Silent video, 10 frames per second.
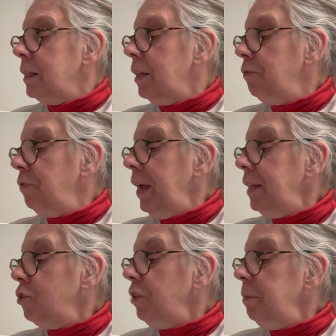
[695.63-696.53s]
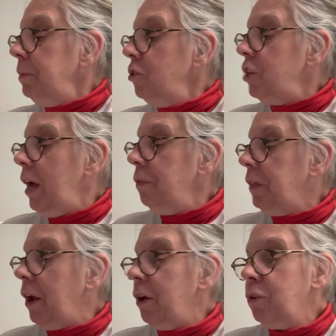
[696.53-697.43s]
The fans scream and shout
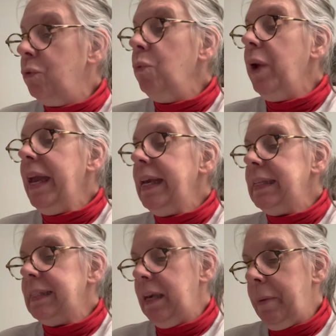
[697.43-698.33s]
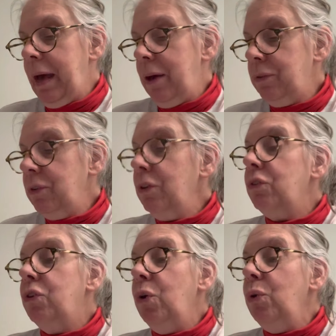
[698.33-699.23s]
they're crazy about
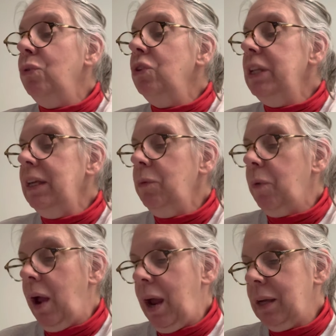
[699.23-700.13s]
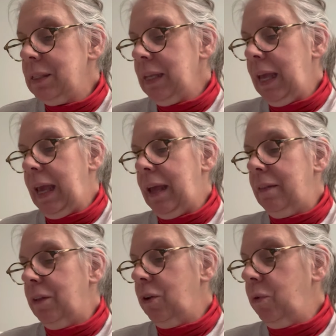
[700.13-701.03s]
Goldi Rocks
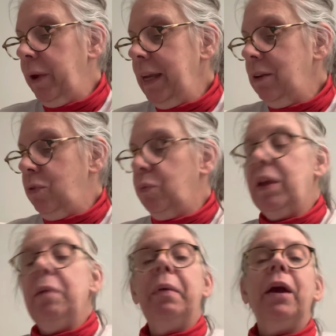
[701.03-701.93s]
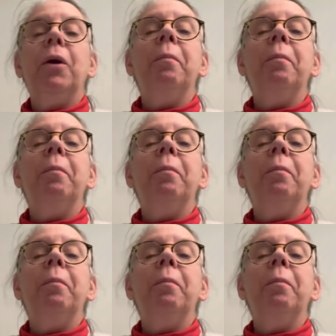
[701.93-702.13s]
and the Great Three Bear